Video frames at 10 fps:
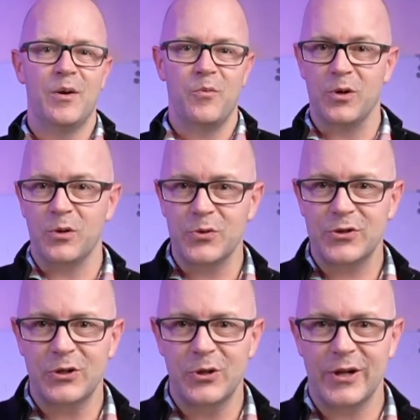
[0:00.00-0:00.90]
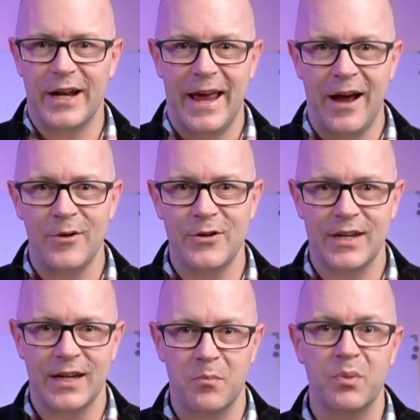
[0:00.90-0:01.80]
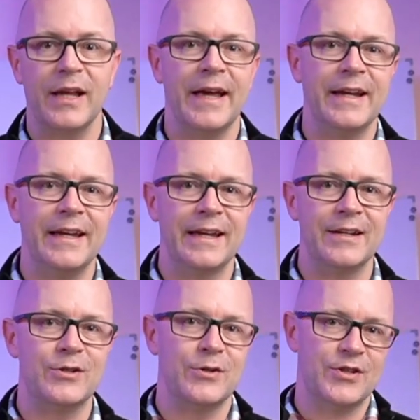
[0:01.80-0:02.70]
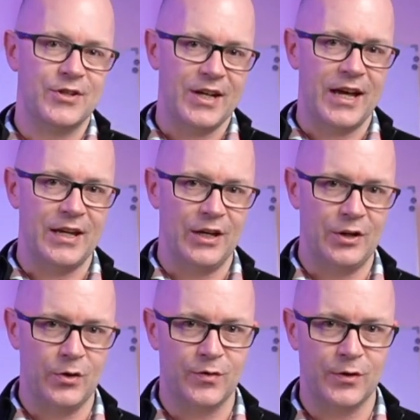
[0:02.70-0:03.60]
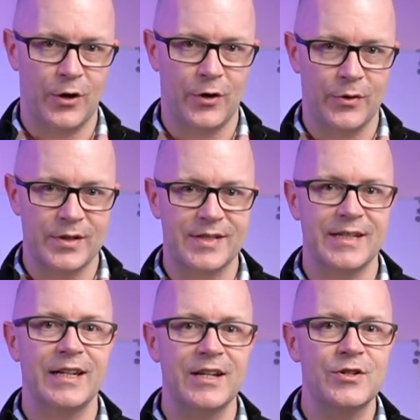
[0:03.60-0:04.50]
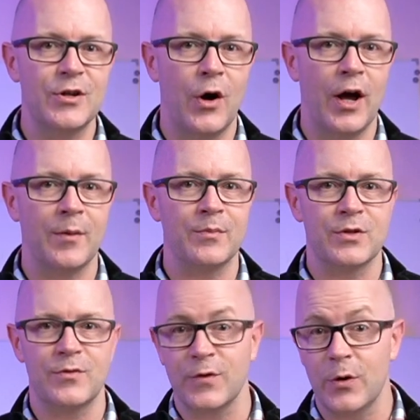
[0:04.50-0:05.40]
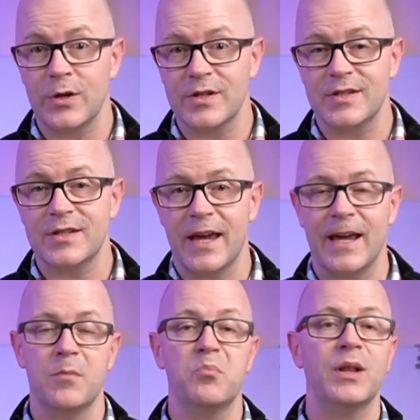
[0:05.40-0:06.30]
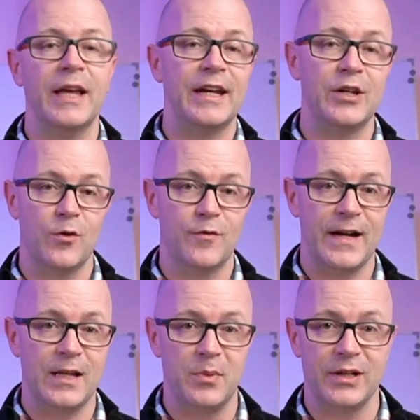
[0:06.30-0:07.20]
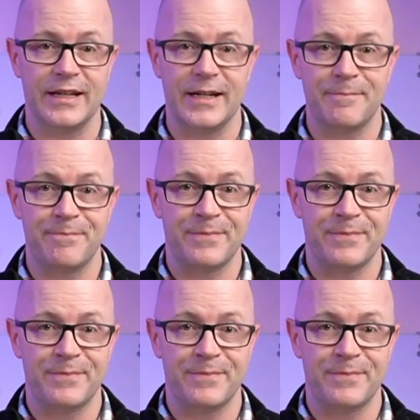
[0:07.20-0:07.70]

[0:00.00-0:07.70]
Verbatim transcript: We'll also look at how you can plan ahead to stay in your flow, setting time to focus and planning your availability.